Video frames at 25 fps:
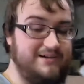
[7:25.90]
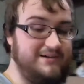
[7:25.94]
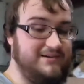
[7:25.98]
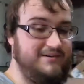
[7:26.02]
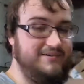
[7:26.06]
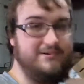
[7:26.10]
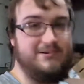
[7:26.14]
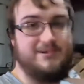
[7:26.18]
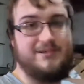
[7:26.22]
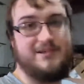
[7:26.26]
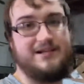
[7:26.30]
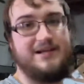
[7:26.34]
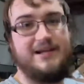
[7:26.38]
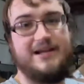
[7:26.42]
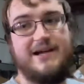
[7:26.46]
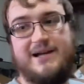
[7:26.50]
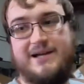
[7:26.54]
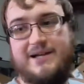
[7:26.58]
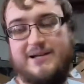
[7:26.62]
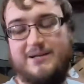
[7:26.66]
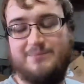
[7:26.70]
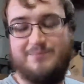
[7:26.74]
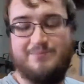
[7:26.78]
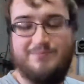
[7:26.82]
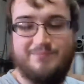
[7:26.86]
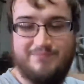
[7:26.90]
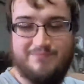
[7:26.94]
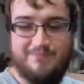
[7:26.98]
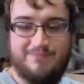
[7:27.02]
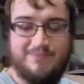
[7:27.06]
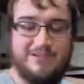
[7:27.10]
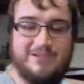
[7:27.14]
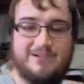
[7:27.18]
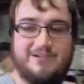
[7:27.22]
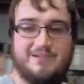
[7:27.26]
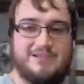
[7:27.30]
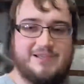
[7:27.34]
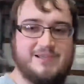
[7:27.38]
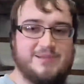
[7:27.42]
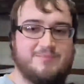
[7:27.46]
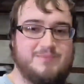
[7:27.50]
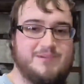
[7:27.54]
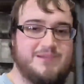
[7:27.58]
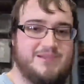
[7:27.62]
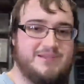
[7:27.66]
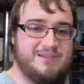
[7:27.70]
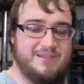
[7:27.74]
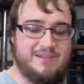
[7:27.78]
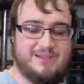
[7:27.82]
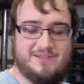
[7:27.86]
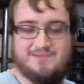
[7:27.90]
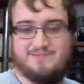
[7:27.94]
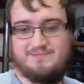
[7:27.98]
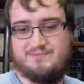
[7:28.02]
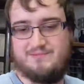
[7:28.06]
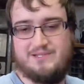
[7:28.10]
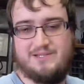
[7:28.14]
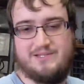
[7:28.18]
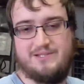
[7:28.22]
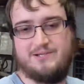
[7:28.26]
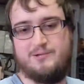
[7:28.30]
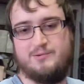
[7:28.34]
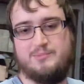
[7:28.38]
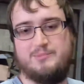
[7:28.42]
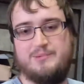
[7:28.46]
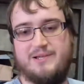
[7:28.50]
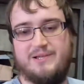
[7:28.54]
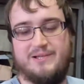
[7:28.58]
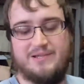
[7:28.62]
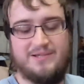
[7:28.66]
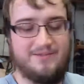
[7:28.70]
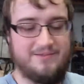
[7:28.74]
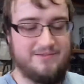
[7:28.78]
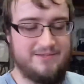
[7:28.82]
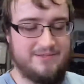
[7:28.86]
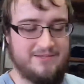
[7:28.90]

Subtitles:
and hooking a guy up, you know, like me, that's a nobody.